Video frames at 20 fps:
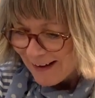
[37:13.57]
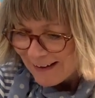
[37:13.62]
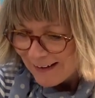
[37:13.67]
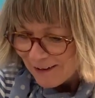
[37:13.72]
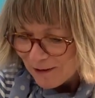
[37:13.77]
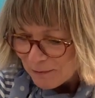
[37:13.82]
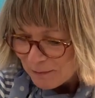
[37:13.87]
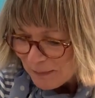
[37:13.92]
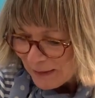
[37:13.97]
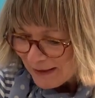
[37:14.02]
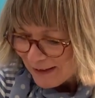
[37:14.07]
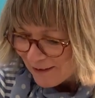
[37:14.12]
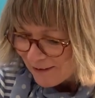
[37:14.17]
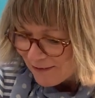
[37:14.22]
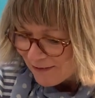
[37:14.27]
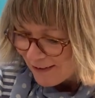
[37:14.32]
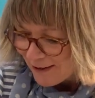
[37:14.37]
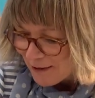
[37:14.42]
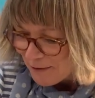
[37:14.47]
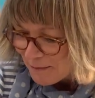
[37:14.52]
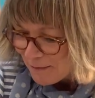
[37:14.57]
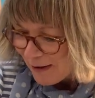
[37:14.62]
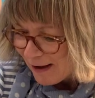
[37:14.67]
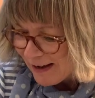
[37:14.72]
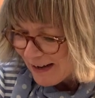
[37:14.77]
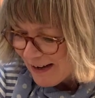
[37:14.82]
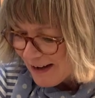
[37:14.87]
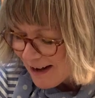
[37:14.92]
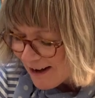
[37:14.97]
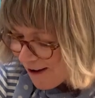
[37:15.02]
A little bit of,
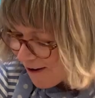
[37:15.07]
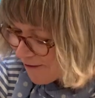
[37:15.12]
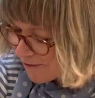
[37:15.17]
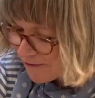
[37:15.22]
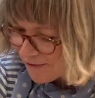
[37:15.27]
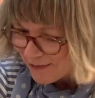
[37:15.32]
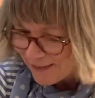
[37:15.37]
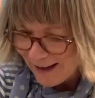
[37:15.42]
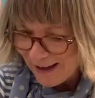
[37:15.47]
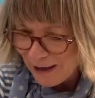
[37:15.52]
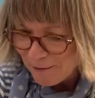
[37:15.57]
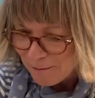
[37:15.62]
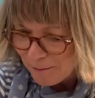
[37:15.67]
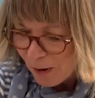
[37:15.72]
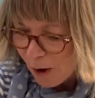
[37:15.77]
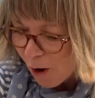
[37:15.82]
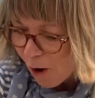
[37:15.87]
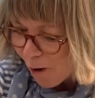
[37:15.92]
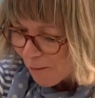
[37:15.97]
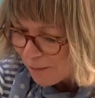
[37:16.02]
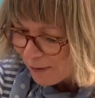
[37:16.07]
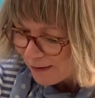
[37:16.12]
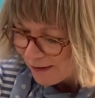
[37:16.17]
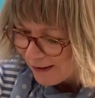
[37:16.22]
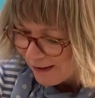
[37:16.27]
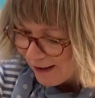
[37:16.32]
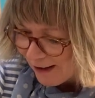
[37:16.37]
I love that pop